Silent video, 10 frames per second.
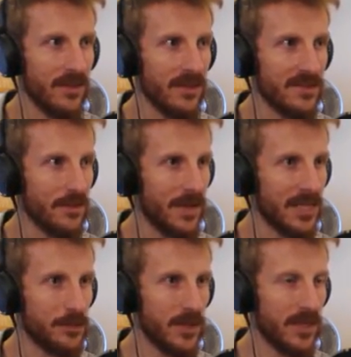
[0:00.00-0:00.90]
This is a
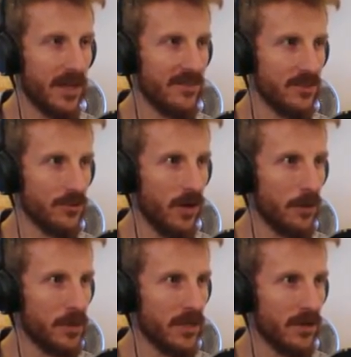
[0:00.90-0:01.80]
match made in heaven. So
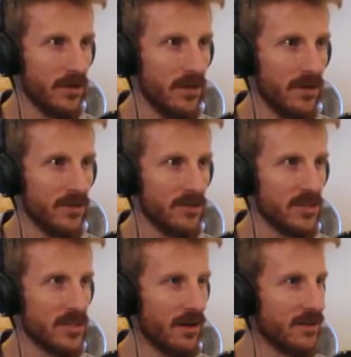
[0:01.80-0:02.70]
up here, there's
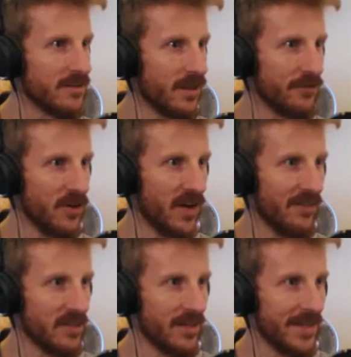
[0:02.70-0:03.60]
a ton of stuff here I
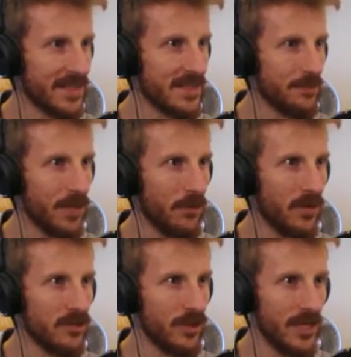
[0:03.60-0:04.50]
haven't collected, but I
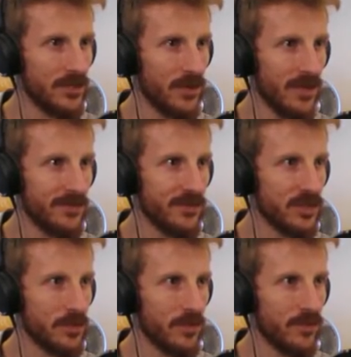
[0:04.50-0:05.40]
want to try and do ice
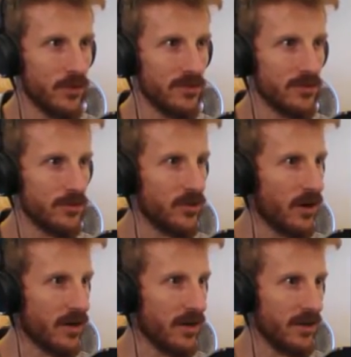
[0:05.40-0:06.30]
fishing before it's too
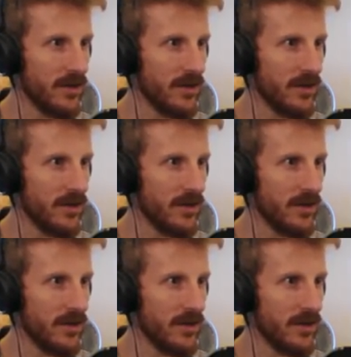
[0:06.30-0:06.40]
dark.